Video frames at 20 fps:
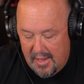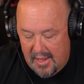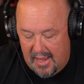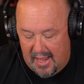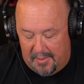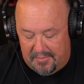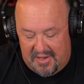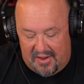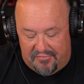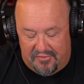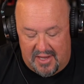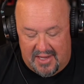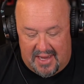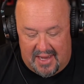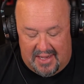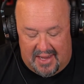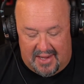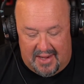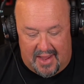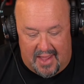I'm definitely
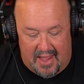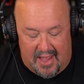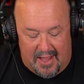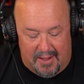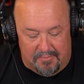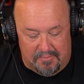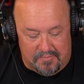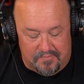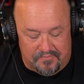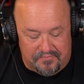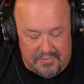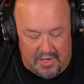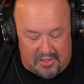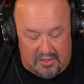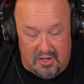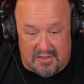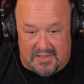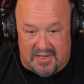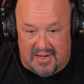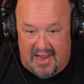getting
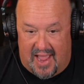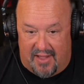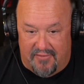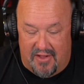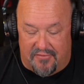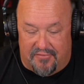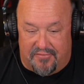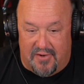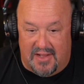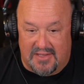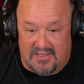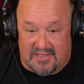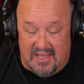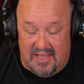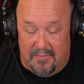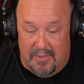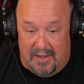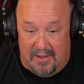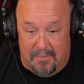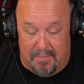cooked agave up front,
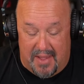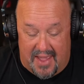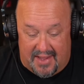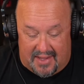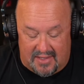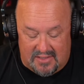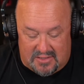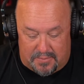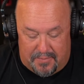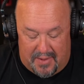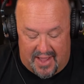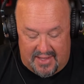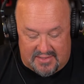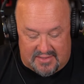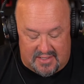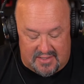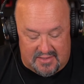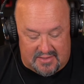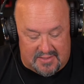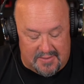cinnamon and baking
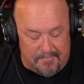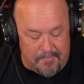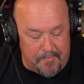spices.